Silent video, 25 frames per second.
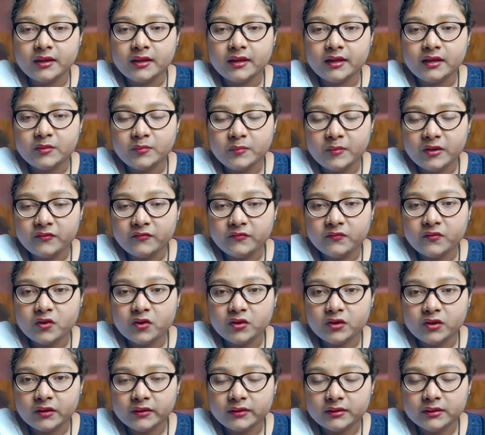It may
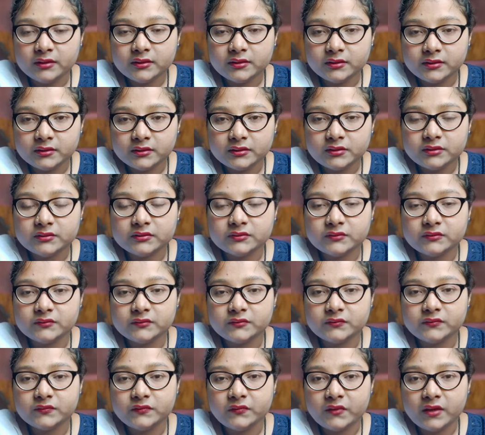fall on the earth.
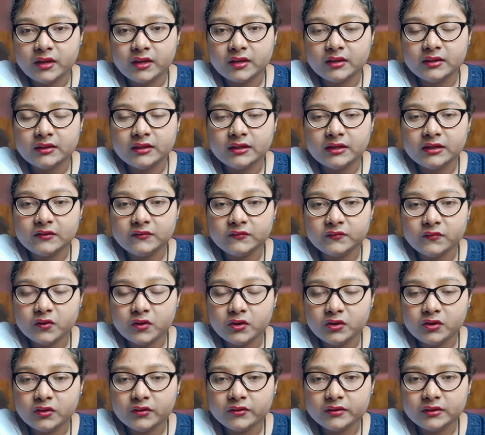When it
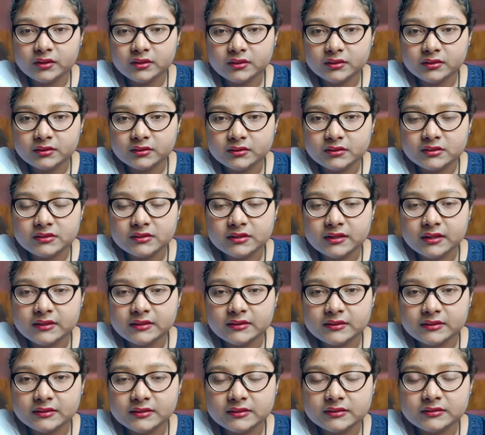fall on the earth,
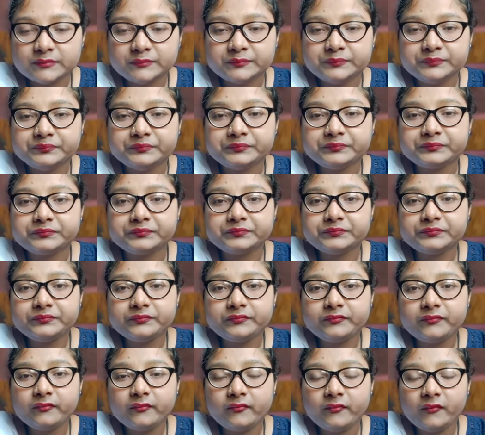
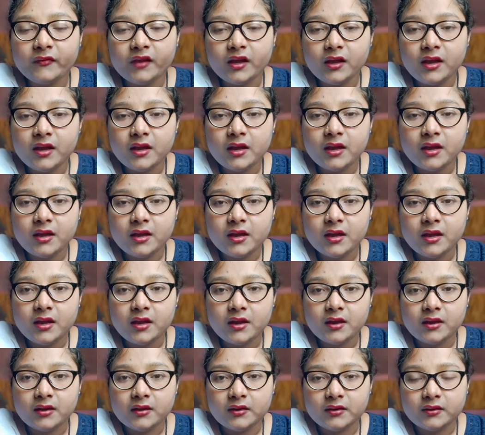
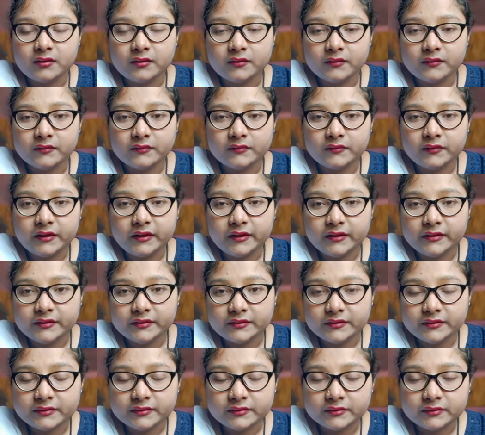
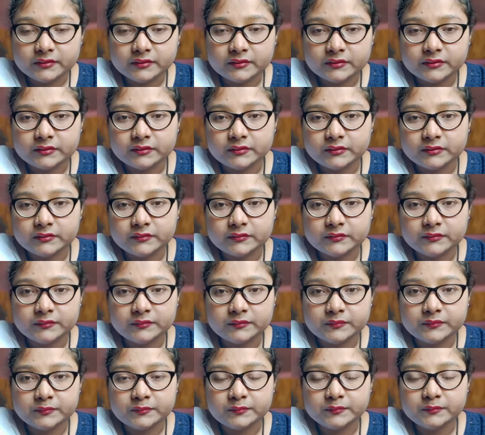it
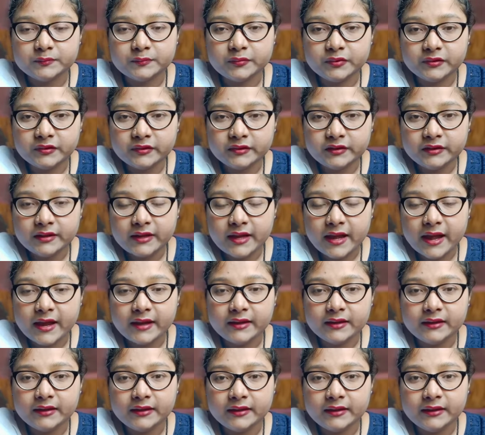burn
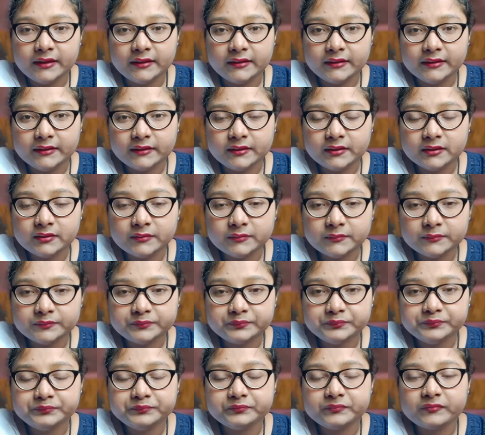and heated up.
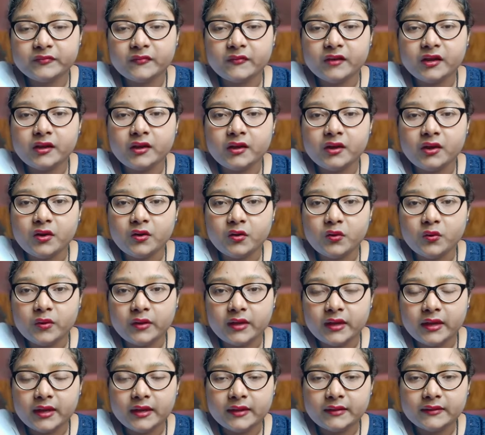
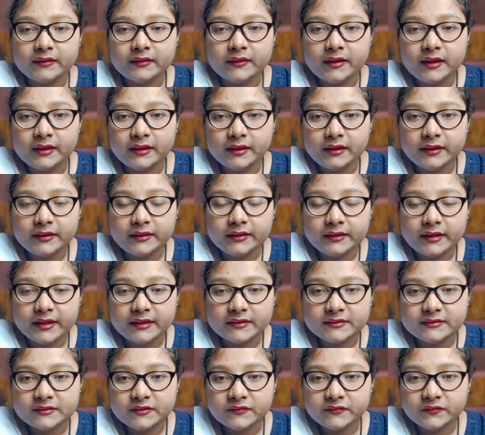Okay, then it
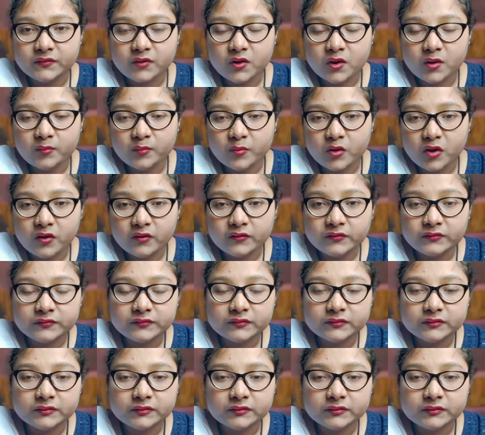takes the form of